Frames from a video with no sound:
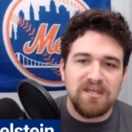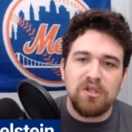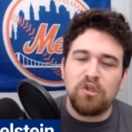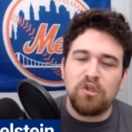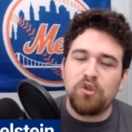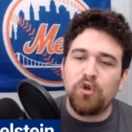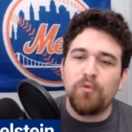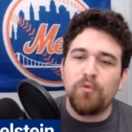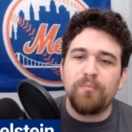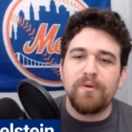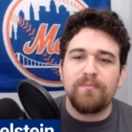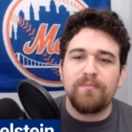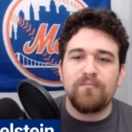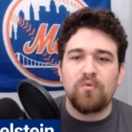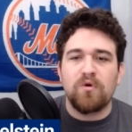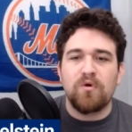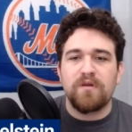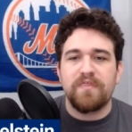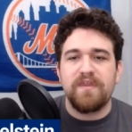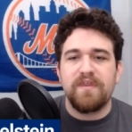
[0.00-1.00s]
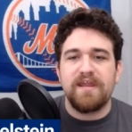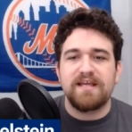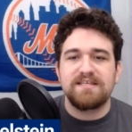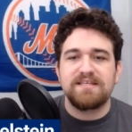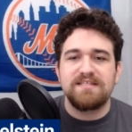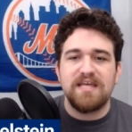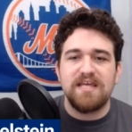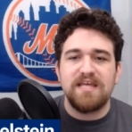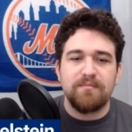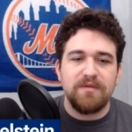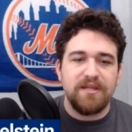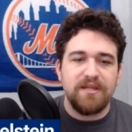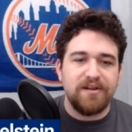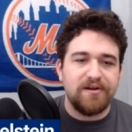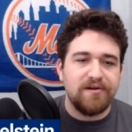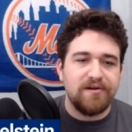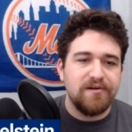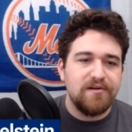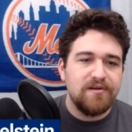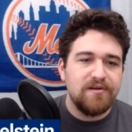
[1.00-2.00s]
a little bit more in the next segment
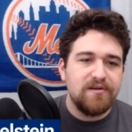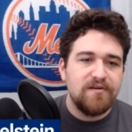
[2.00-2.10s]
here.